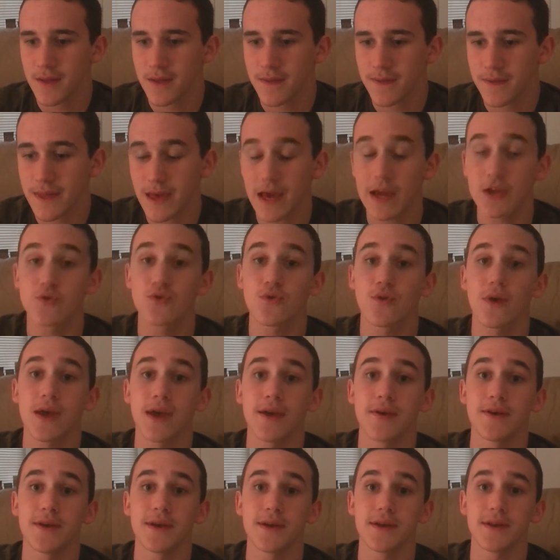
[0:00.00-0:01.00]
the actual
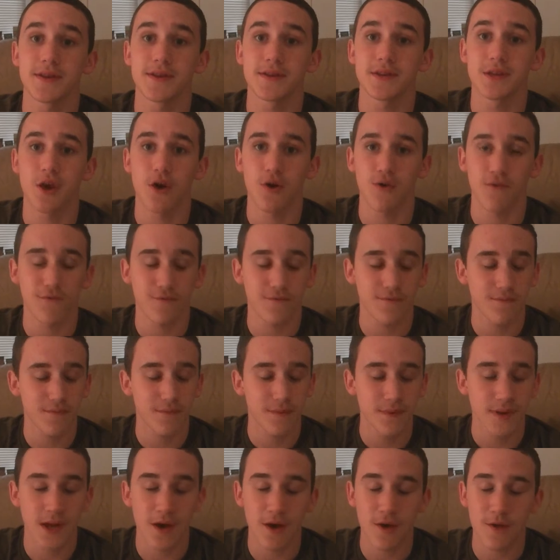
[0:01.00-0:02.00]
alien itself.
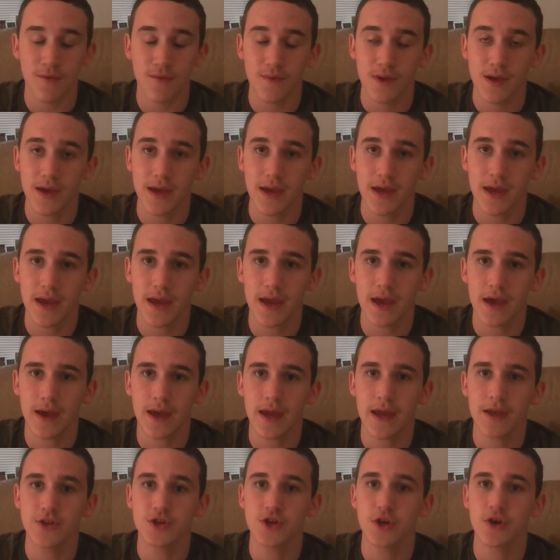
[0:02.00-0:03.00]
Now,
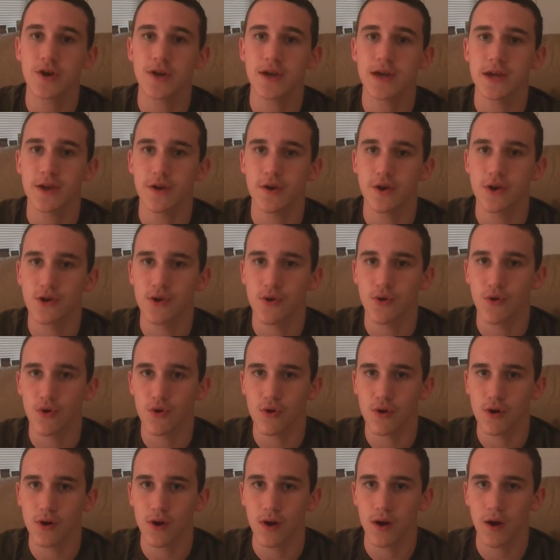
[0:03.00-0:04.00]
H.R. Giger,
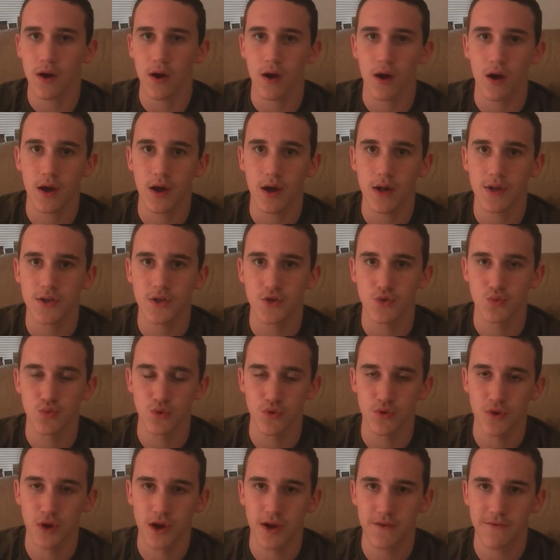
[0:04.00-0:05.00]
or Hans
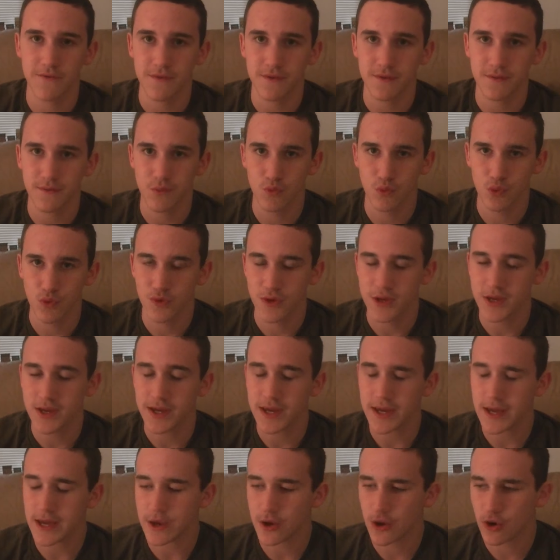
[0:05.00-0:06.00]
Rudolf Rudy
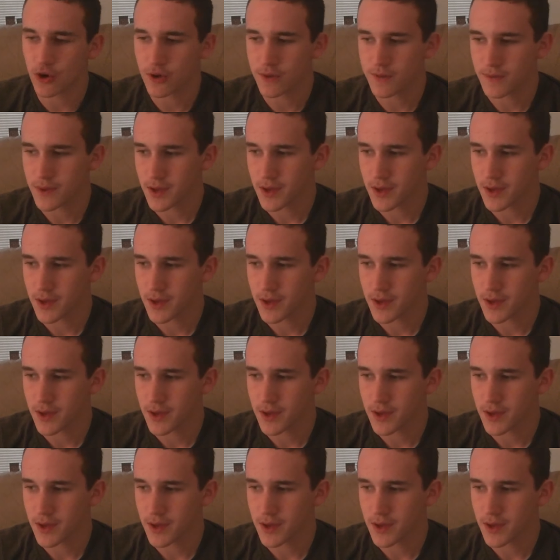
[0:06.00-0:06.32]
Giger,